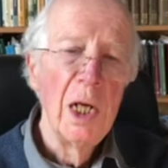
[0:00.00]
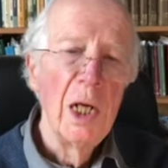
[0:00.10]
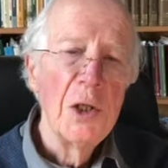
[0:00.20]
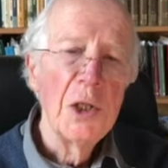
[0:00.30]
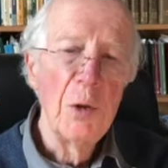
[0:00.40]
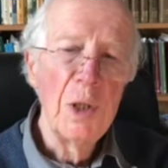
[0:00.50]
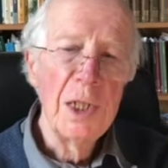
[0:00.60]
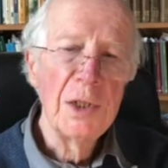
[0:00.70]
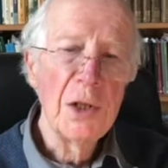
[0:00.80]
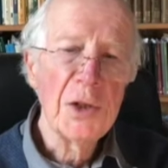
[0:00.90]
So it
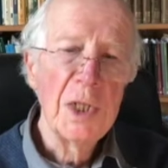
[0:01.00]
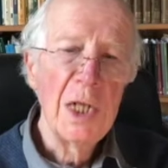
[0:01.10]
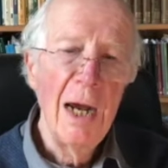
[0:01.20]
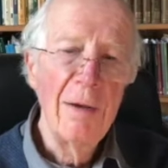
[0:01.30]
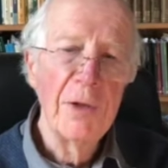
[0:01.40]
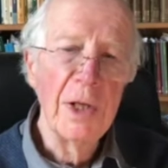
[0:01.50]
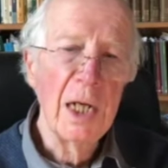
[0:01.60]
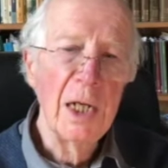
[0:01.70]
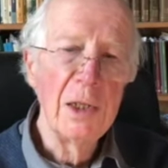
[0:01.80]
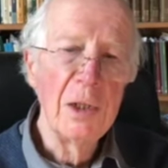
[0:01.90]
doesn't have the
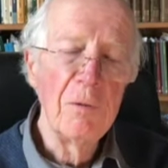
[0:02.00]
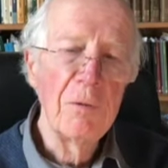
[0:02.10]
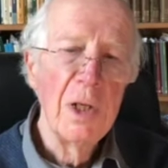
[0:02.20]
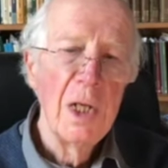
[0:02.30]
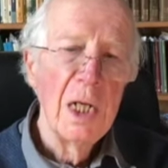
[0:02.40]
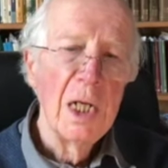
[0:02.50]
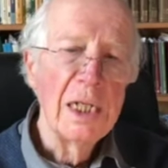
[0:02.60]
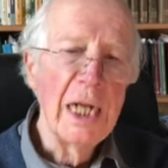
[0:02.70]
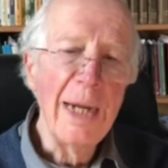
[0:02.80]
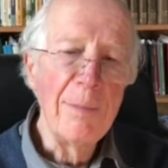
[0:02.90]
kind of
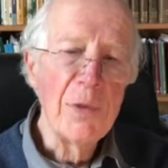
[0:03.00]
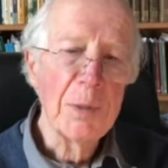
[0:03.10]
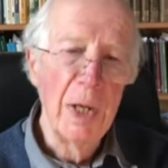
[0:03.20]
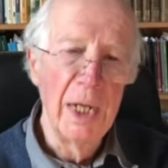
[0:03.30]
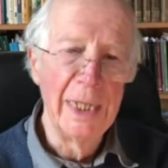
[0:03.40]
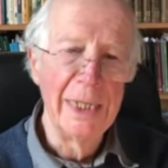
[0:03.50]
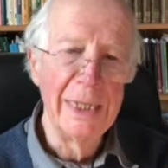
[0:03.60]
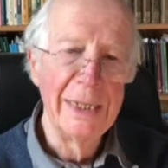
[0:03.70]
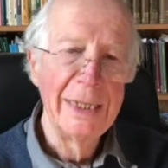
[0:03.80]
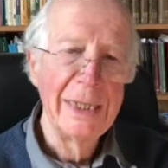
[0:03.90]
games playing
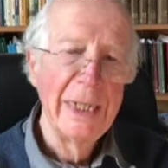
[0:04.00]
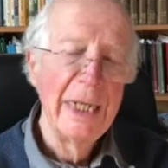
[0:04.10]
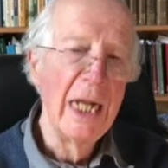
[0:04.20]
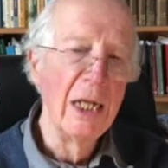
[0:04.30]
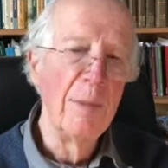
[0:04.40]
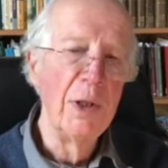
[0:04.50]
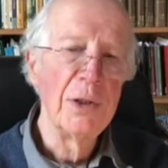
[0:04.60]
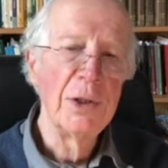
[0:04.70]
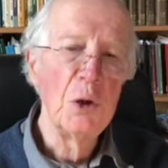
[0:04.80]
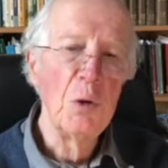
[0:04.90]
element
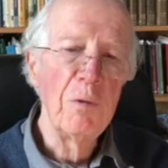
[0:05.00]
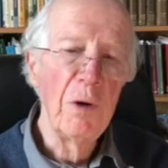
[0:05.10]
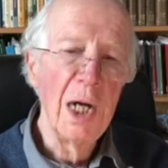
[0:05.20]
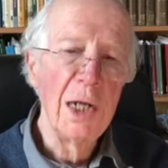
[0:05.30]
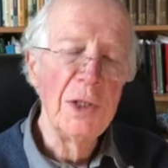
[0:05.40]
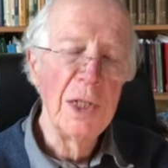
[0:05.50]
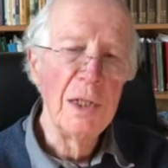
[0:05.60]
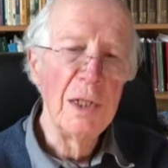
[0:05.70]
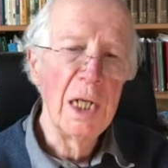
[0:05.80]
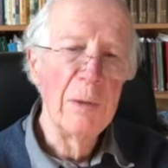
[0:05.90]
that you find
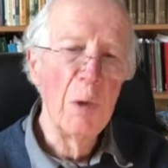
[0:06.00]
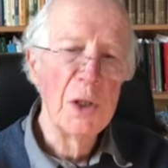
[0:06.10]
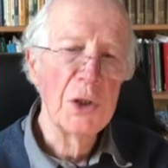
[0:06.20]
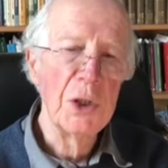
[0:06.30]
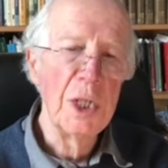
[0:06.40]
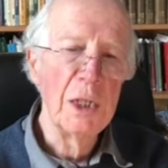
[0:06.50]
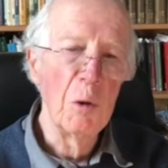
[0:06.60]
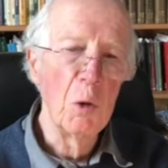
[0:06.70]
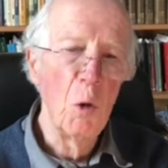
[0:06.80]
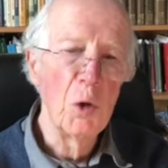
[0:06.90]
in Western legal law.